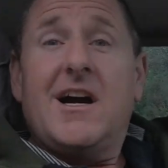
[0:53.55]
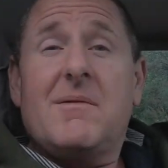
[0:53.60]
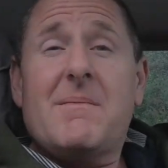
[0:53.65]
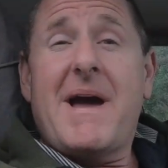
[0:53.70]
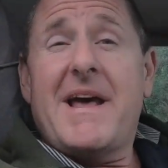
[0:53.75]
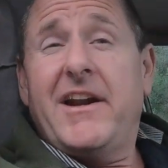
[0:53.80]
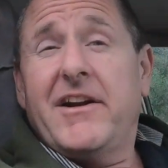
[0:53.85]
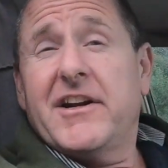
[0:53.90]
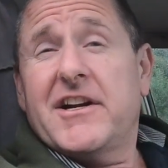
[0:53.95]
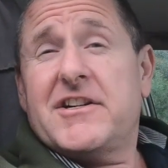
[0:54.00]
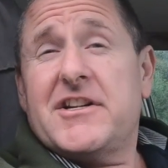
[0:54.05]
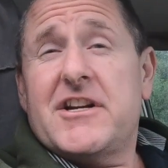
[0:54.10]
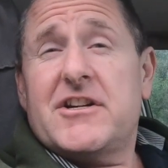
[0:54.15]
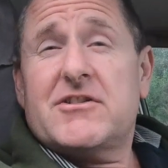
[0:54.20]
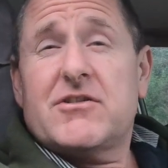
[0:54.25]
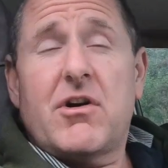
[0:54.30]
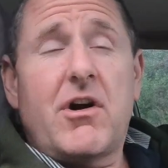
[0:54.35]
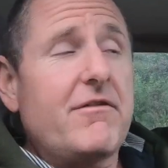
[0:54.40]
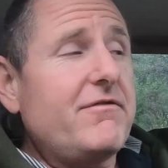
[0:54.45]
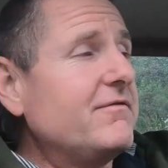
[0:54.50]
I'm out on a test
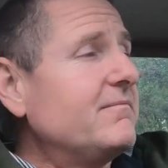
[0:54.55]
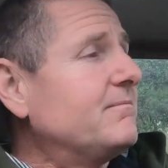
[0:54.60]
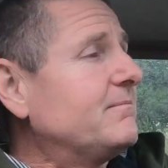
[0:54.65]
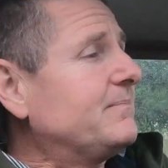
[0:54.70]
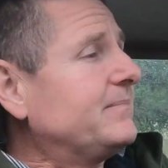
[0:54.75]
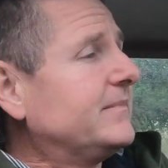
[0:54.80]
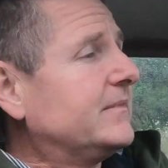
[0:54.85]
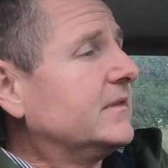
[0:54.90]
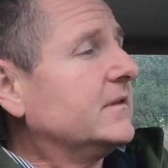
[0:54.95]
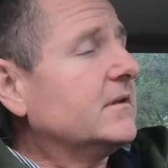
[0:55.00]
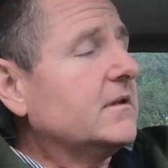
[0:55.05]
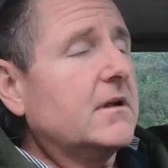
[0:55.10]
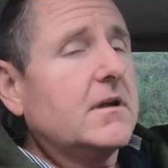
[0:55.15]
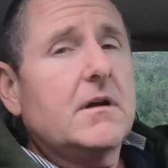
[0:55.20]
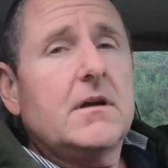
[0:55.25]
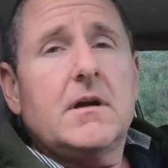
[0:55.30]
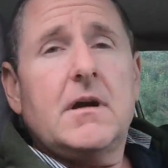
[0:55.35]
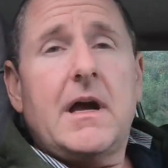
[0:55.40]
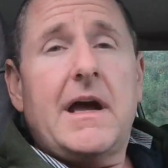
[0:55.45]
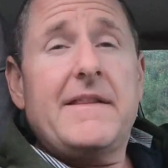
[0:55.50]
drive,
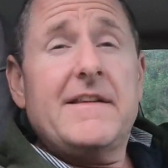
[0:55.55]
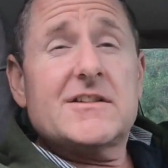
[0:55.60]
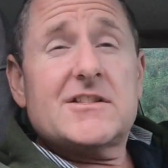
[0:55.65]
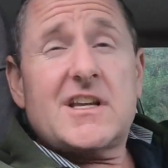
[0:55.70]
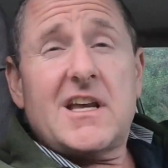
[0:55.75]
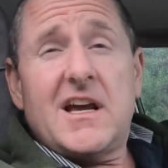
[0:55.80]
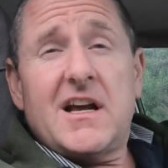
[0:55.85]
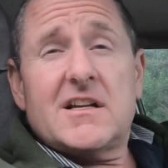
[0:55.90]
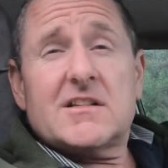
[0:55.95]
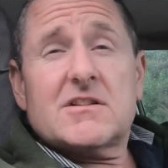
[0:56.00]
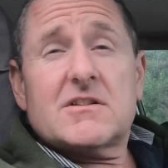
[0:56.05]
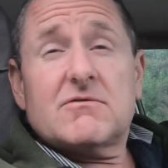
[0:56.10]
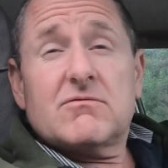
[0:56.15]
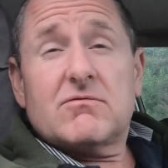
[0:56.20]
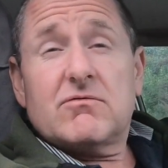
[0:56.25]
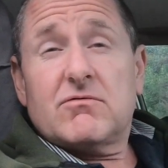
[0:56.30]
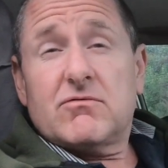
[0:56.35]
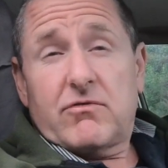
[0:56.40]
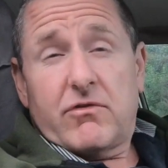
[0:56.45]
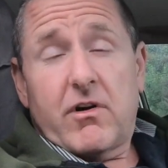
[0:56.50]
and this car's
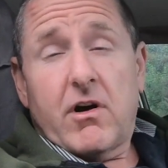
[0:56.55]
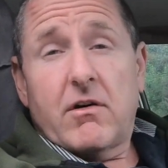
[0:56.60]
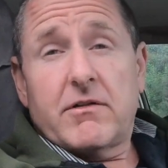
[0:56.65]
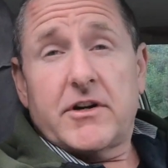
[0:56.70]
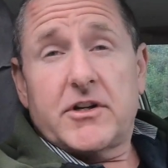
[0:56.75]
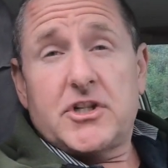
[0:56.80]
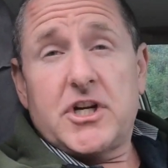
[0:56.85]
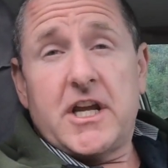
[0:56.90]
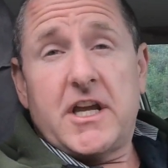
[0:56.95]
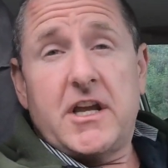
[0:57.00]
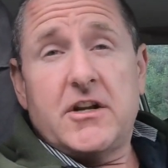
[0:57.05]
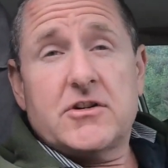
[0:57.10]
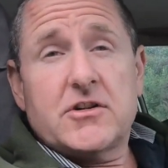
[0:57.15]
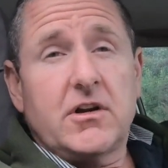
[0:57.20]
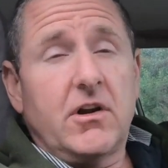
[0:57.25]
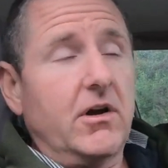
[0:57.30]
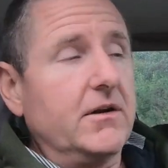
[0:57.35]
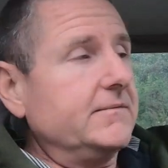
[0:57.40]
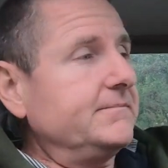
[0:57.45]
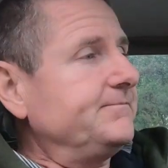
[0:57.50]
throwing a check
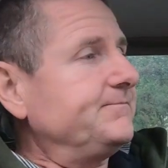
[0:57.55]
engine light.